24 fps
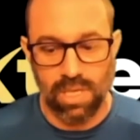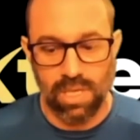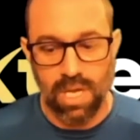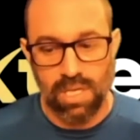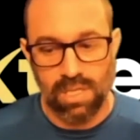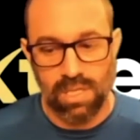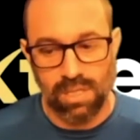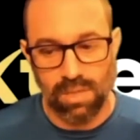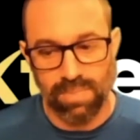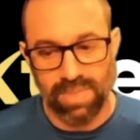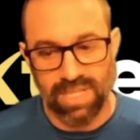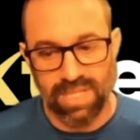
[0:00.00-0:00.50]

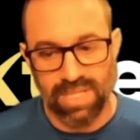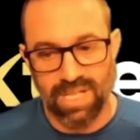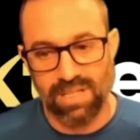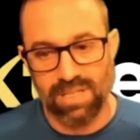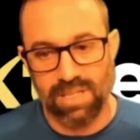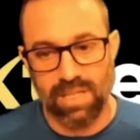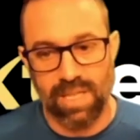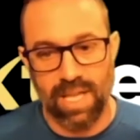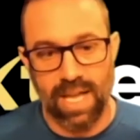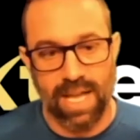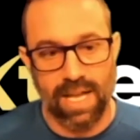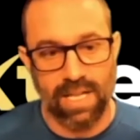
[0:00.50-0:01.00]
So because
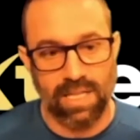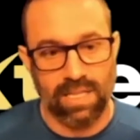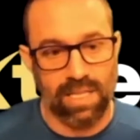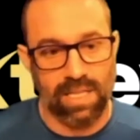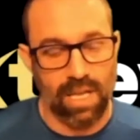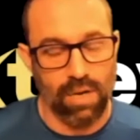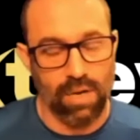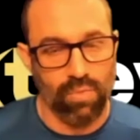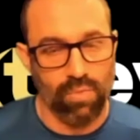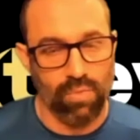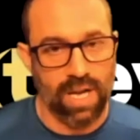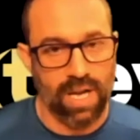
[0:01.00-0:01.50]
of that, they
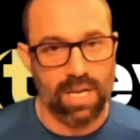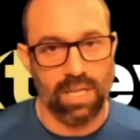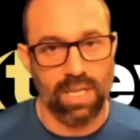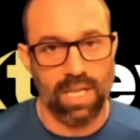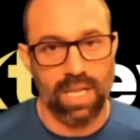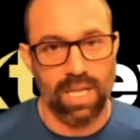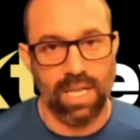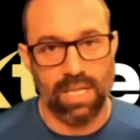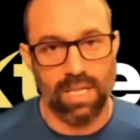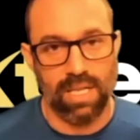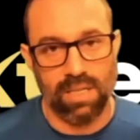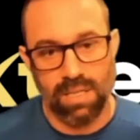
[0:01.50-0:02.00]

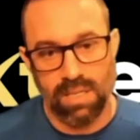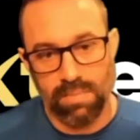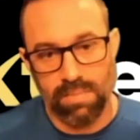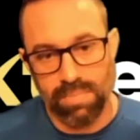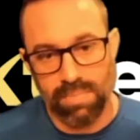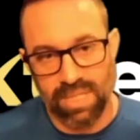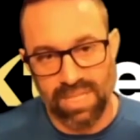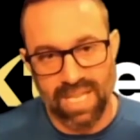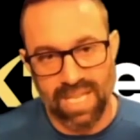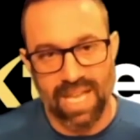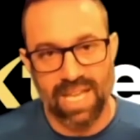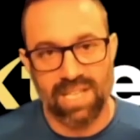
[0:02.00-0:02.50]
regulate
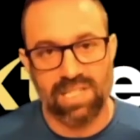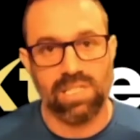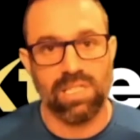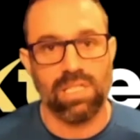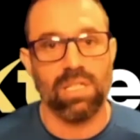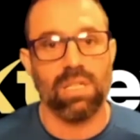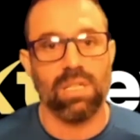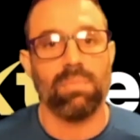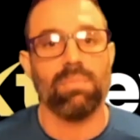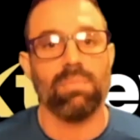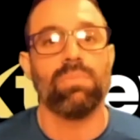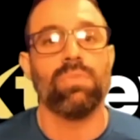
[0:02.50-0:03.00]

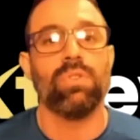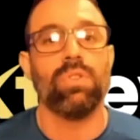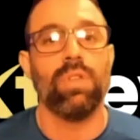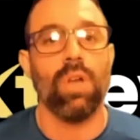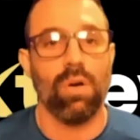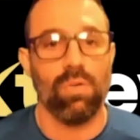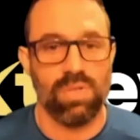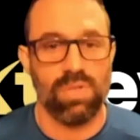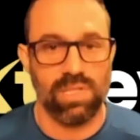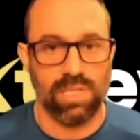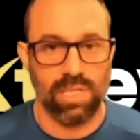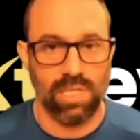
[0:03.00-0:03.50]
potassium
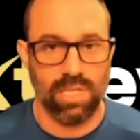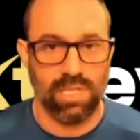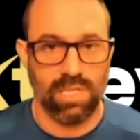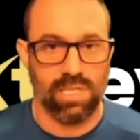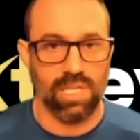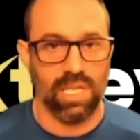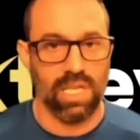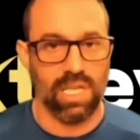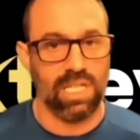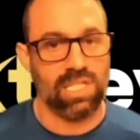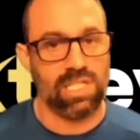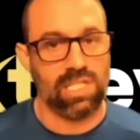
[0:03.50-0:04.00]
doses
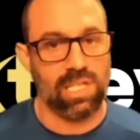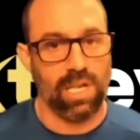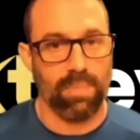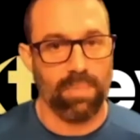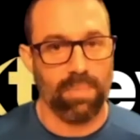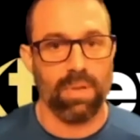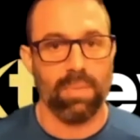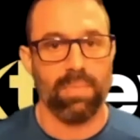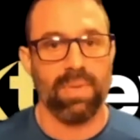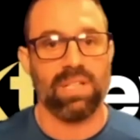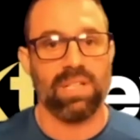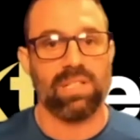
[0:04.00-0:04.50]
in
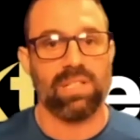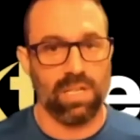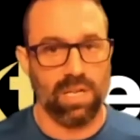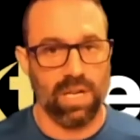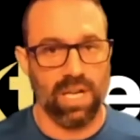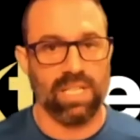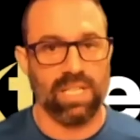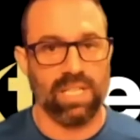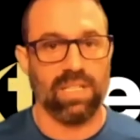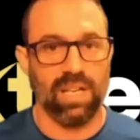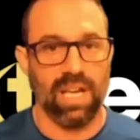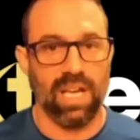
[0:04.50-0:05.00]
supplements to
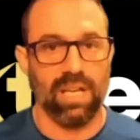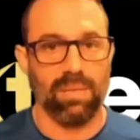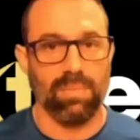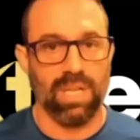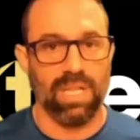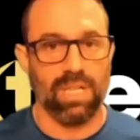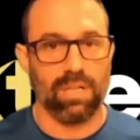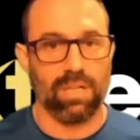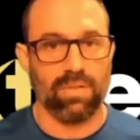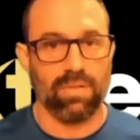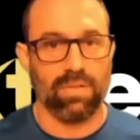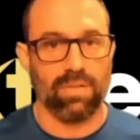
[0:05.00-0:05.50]
99
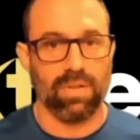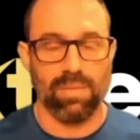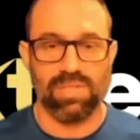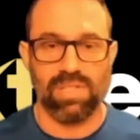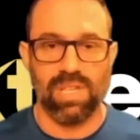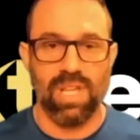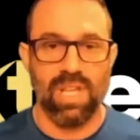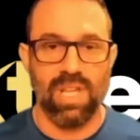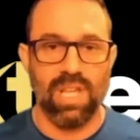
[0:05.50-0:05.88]
milligrams.